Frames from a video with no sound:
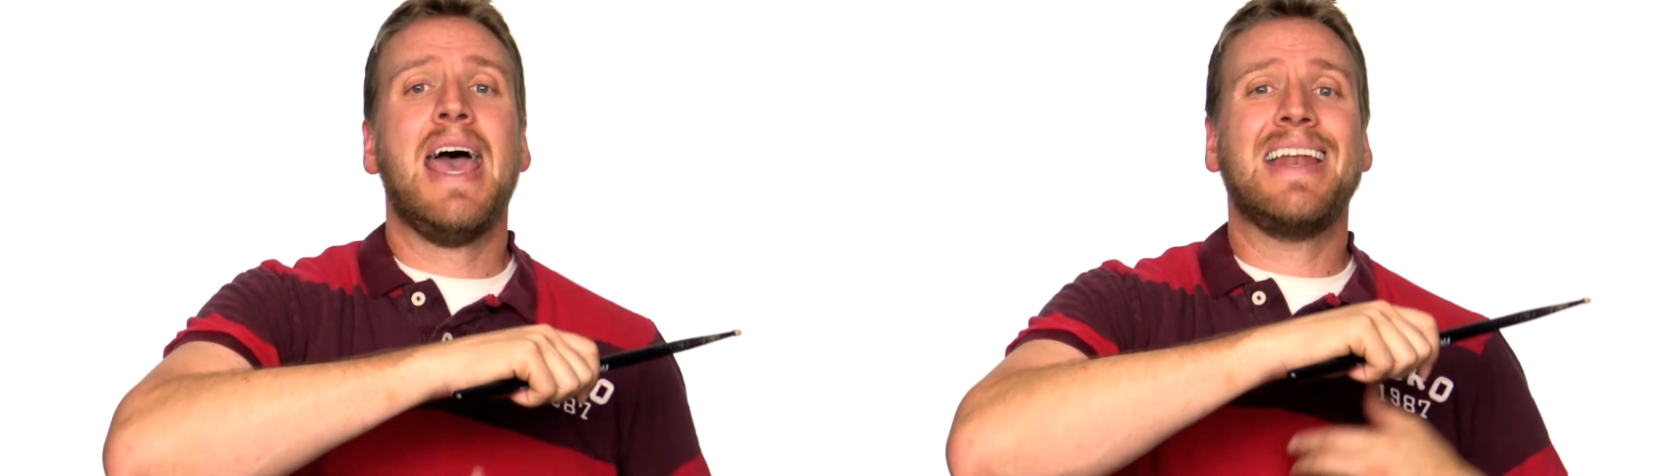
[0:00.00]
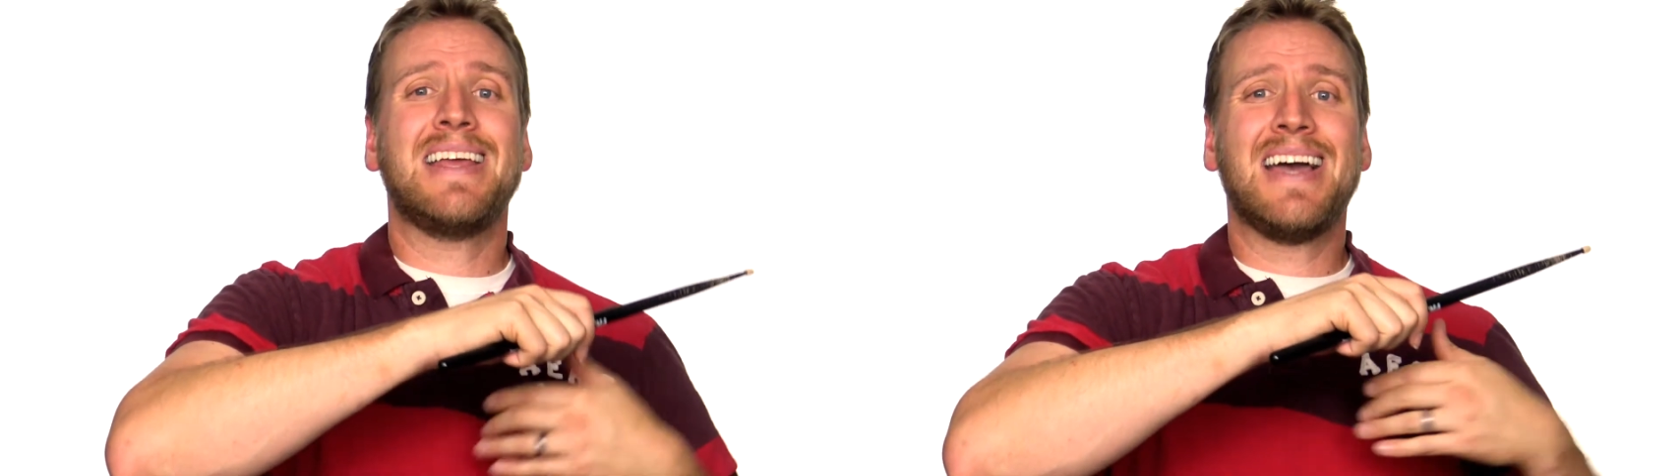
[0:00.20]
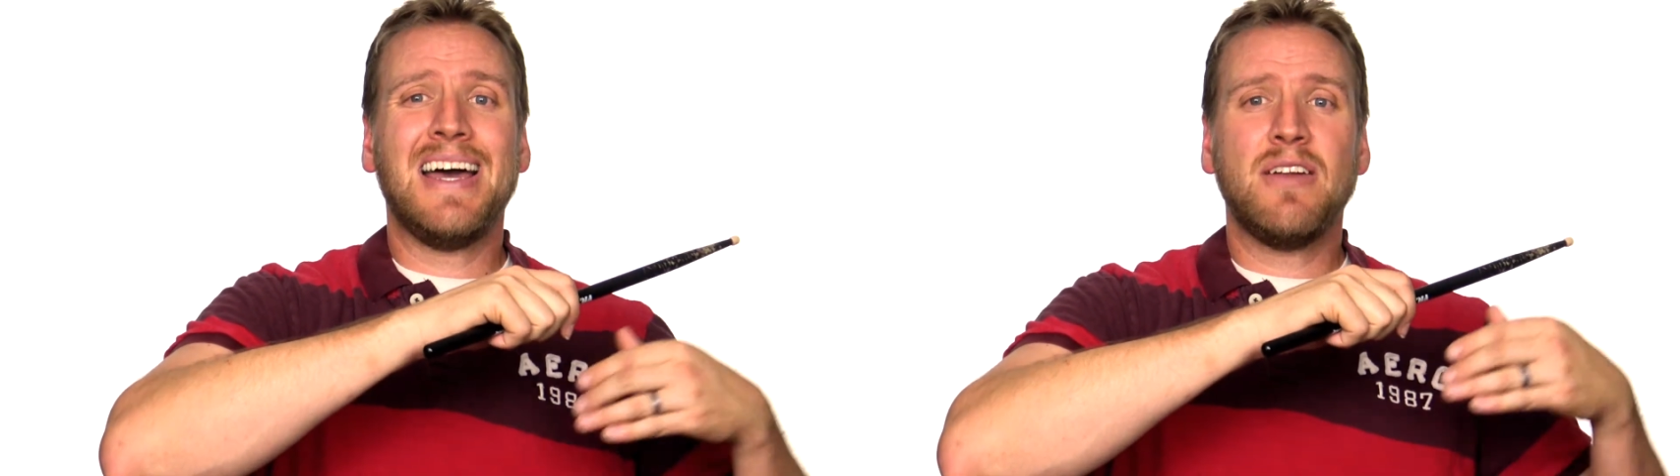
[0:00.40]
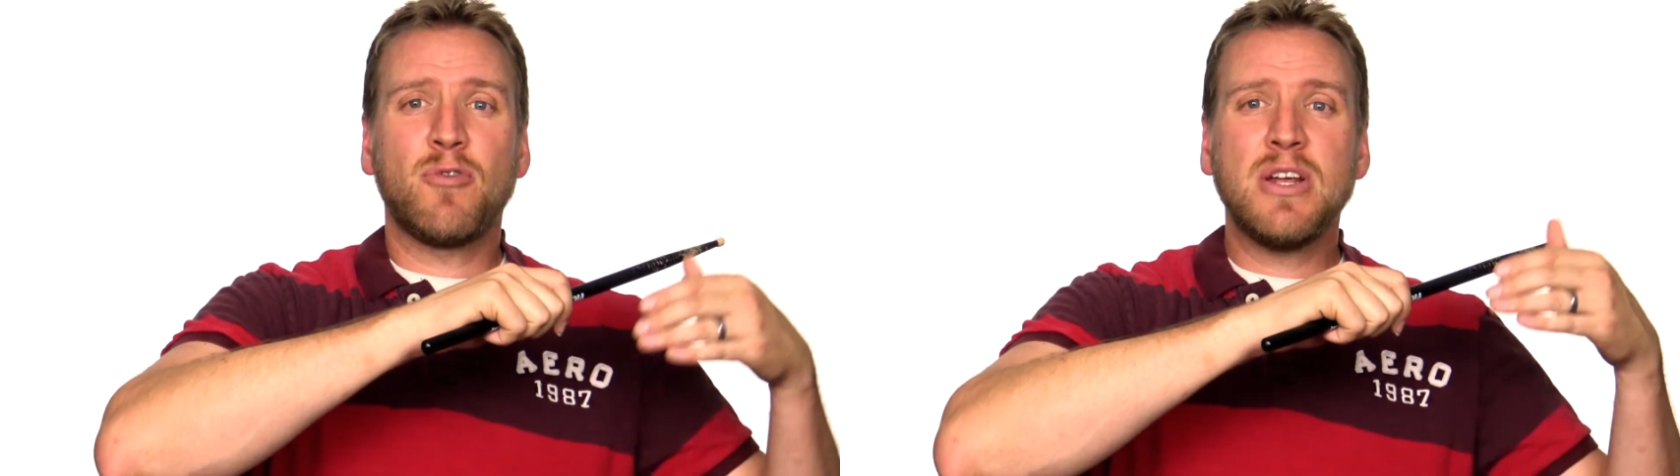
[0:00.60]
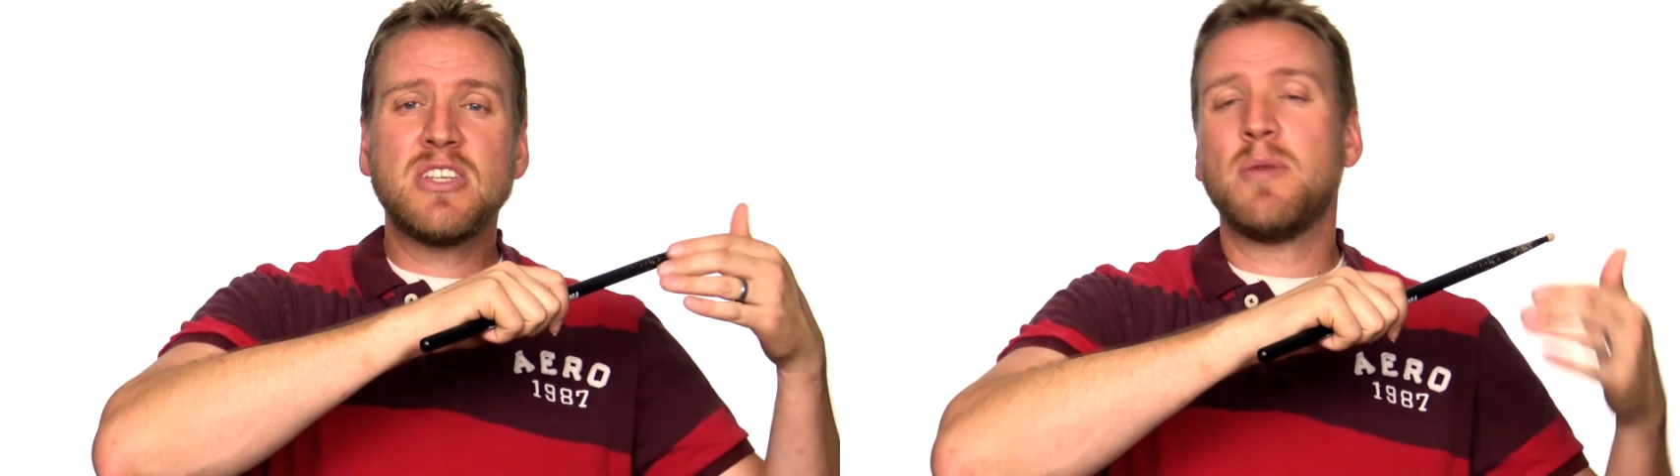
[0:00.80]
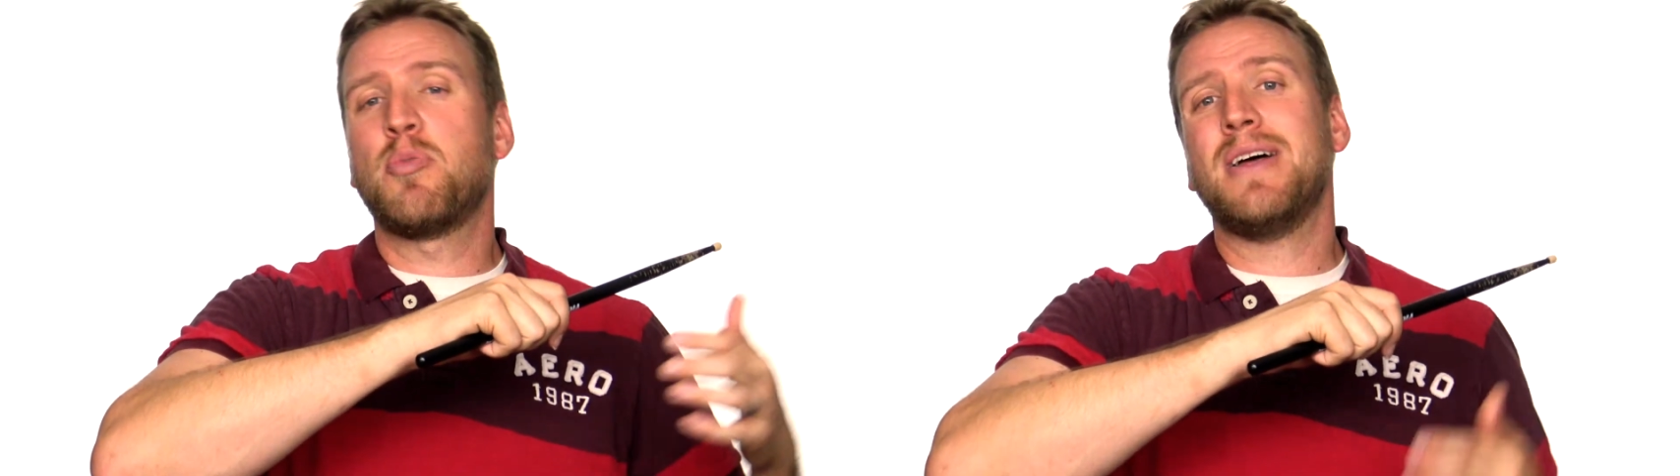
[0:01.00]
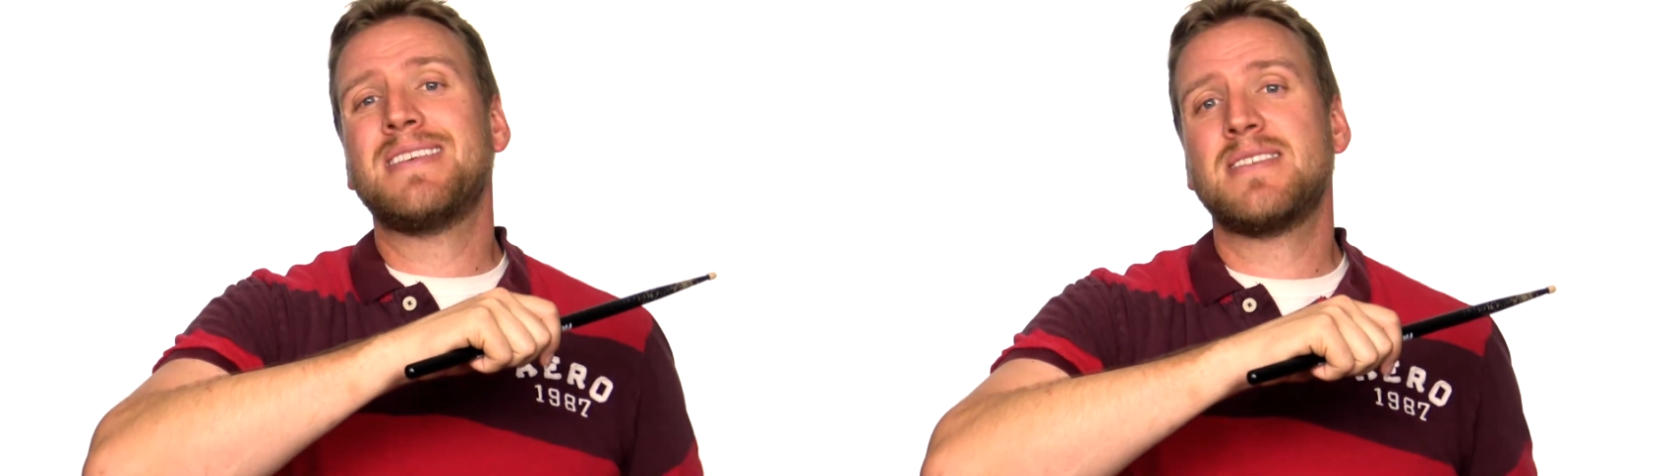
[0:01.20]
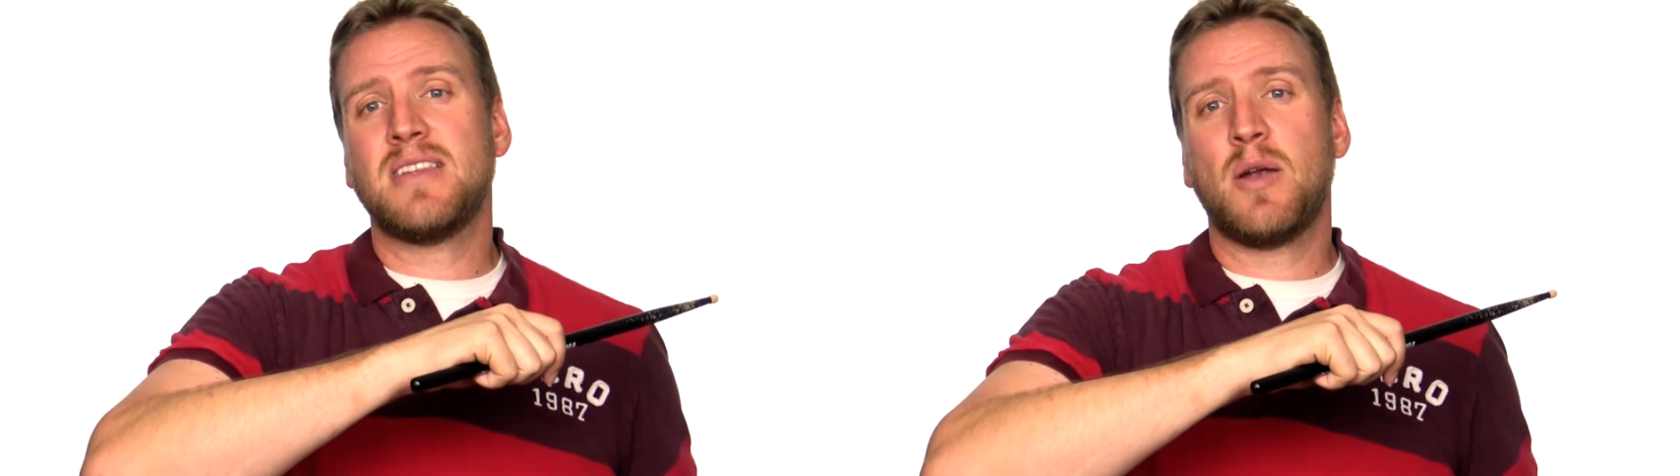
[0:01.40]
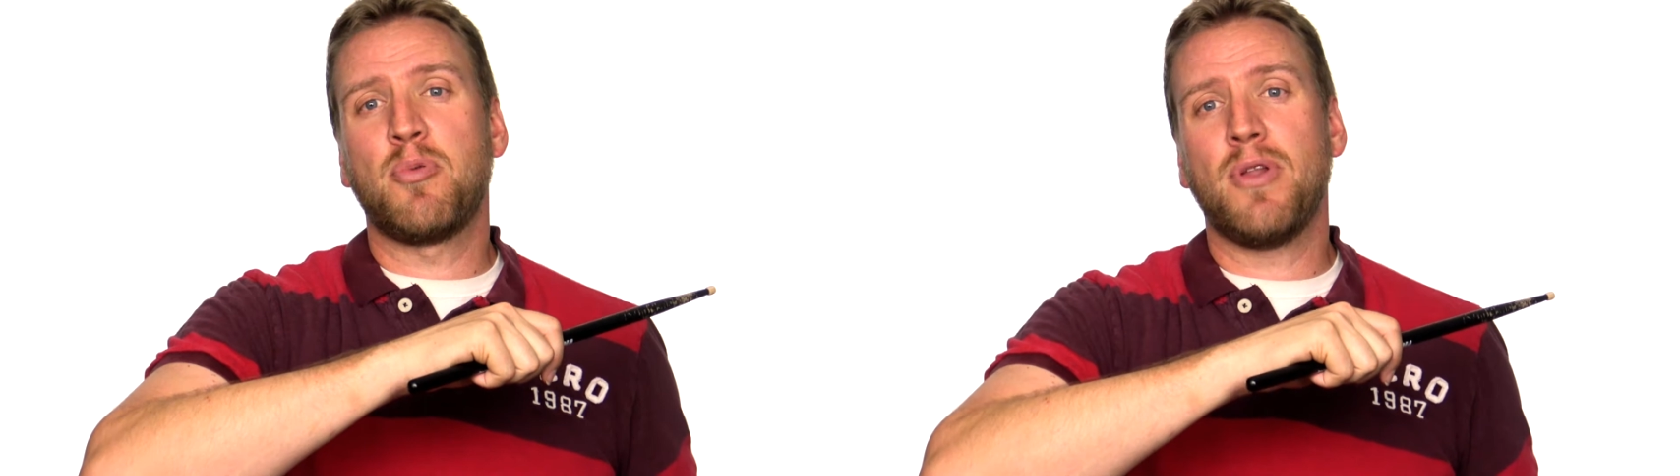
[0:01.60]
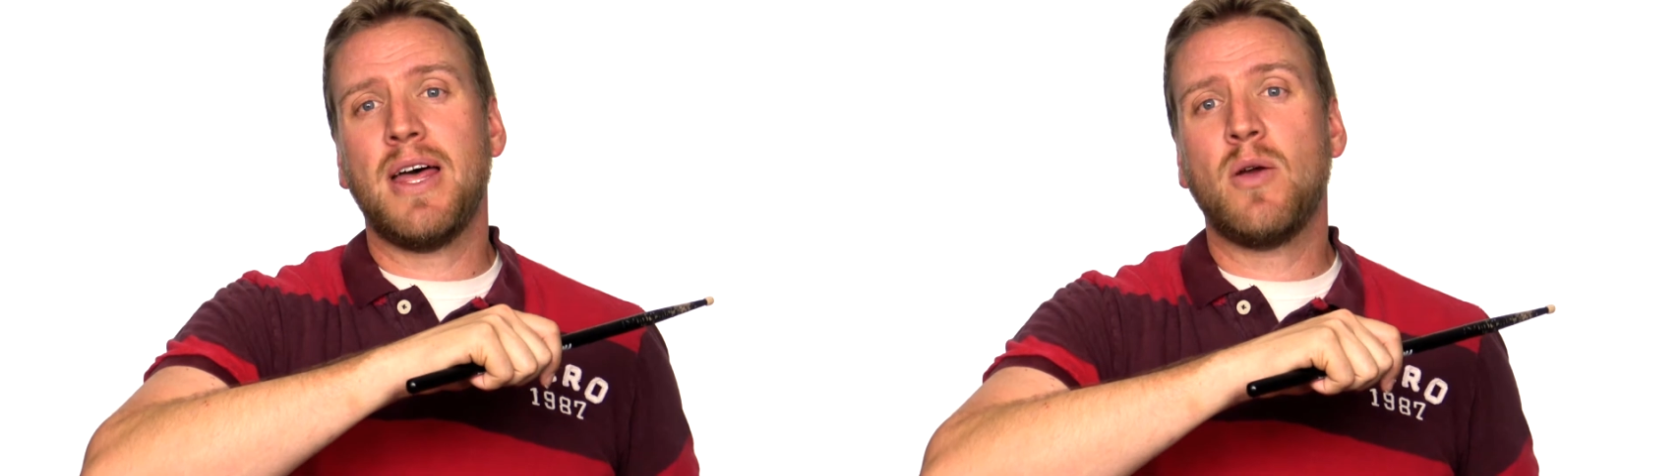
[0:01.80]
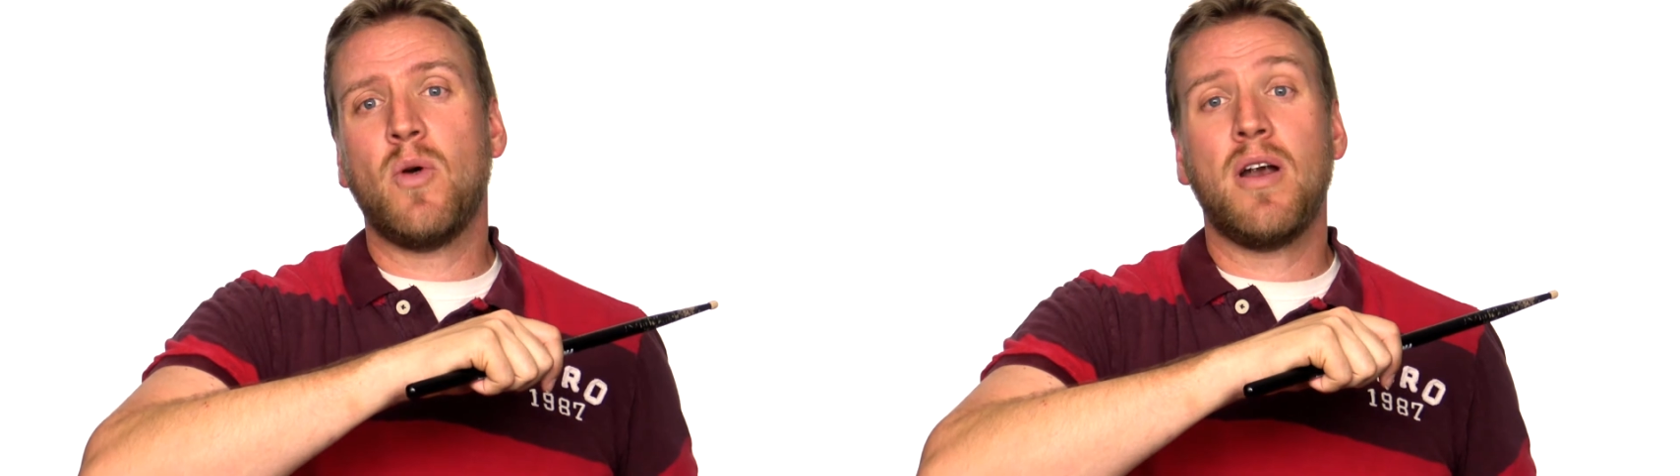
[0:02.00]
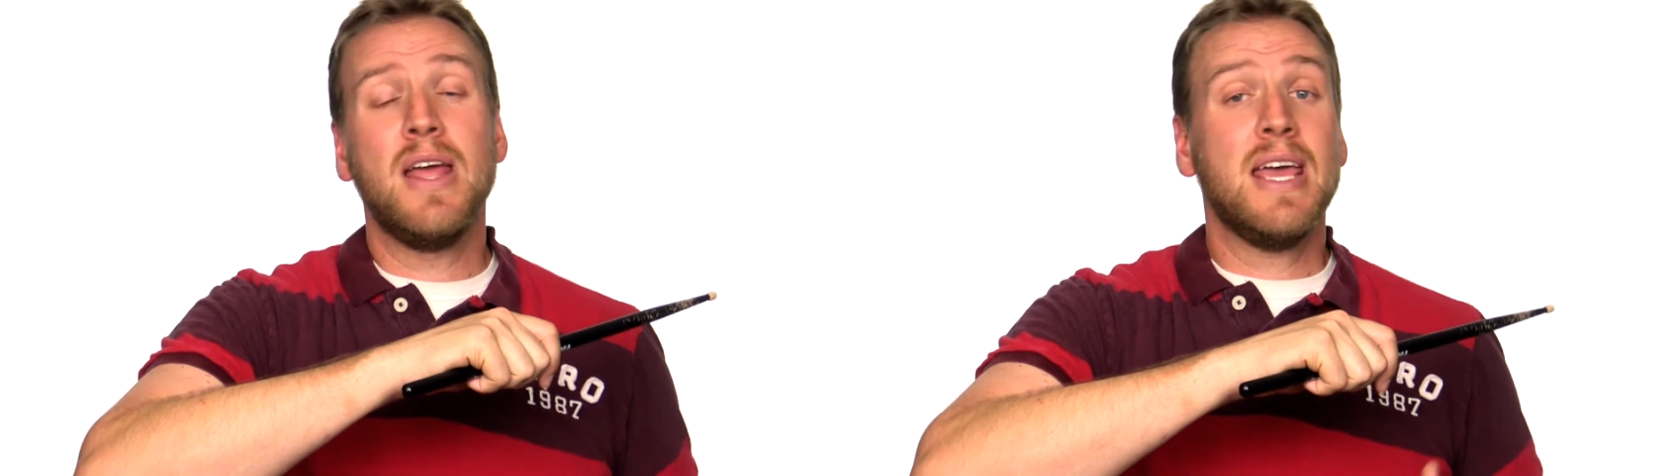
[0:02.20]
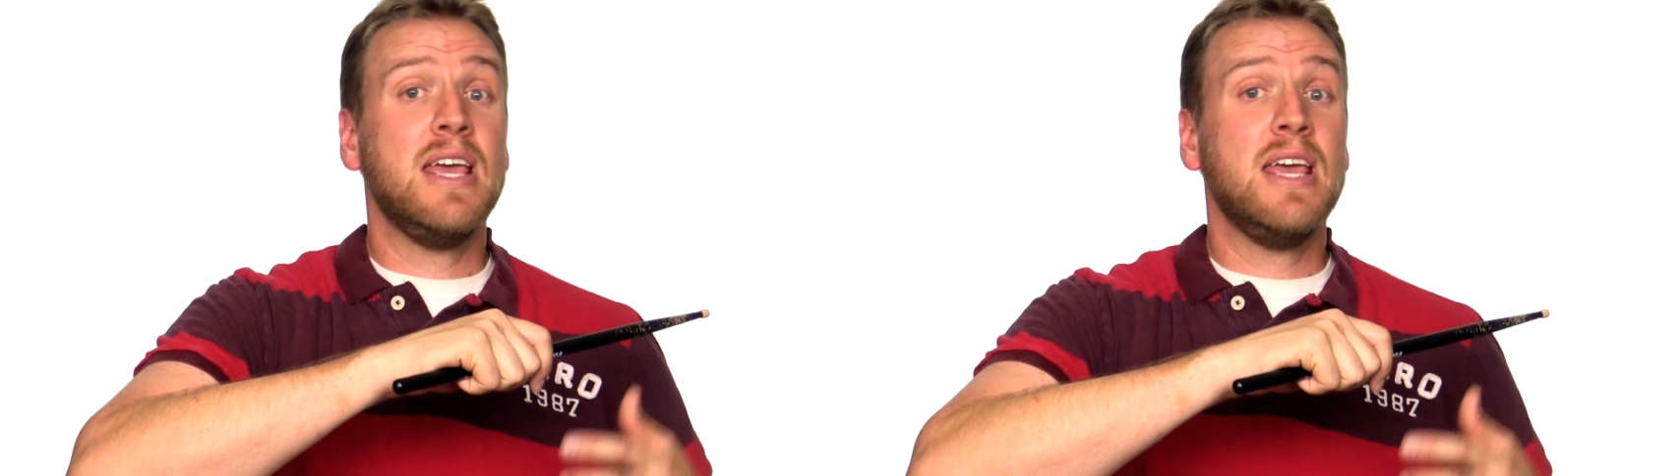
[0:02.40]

and kind of reaching places in their playing where